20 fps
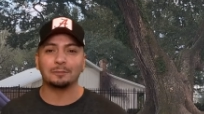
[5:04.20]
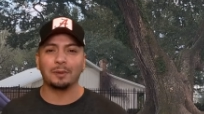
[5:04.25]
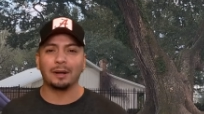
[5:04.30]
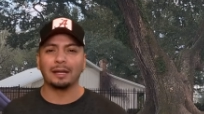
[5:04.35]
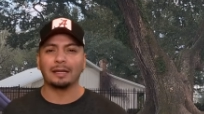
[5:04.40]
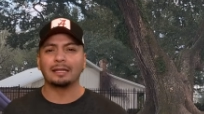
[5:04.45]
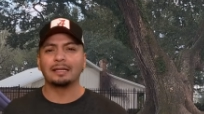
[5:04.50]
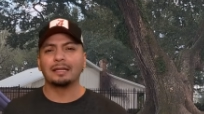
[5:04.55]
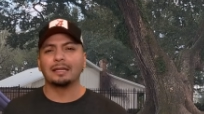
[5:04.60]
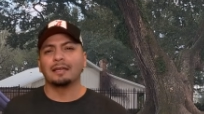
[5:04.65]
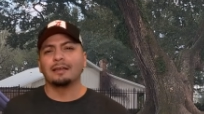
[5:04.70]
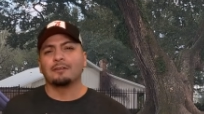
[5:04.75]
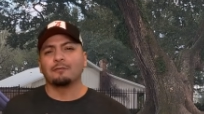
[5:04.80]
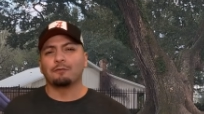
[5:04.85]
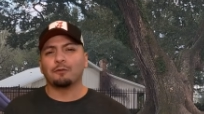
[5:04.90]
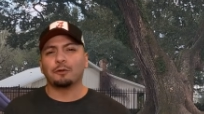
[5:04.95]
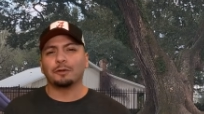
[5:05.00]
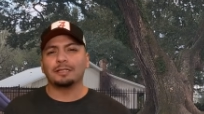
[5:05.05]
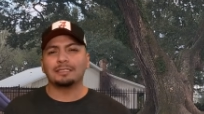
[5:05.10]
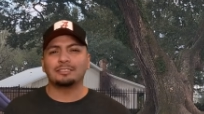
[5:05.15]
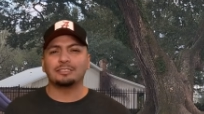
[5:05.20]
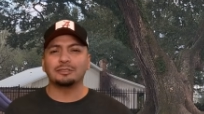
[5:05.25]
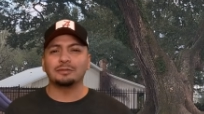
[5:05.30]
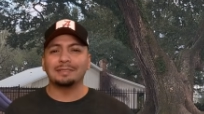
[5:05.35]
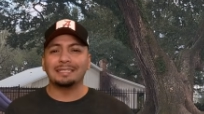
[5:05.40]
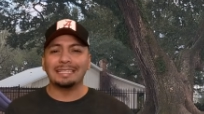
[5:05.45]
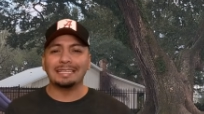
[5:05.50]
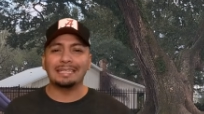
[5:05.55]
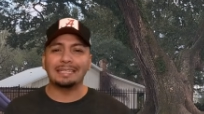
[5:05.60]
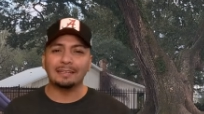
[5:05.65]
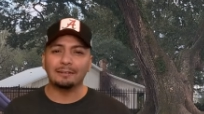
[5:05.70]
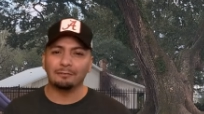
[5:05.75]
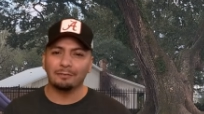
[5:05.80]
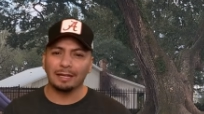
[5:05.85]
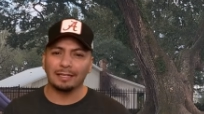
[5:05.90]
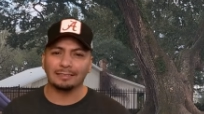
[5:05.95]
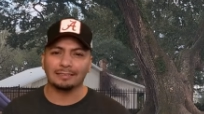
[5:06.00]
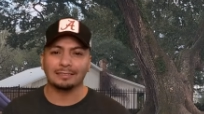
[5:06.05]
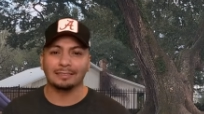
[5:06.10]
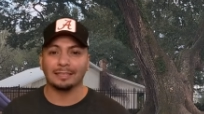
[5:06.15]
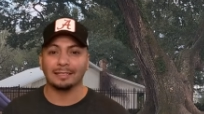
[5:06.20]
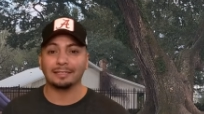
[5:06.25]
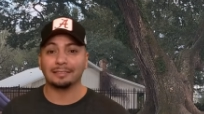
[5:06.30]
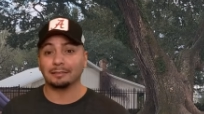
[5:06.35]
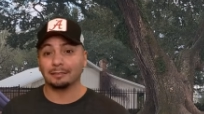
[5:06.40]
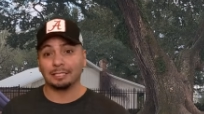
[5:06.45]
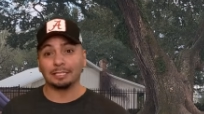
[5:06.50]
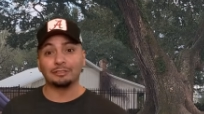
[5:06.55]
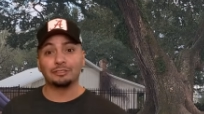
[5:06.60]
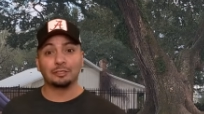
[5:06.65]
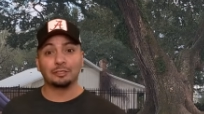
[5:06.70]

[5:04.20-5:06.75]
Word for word: but for its unique events like the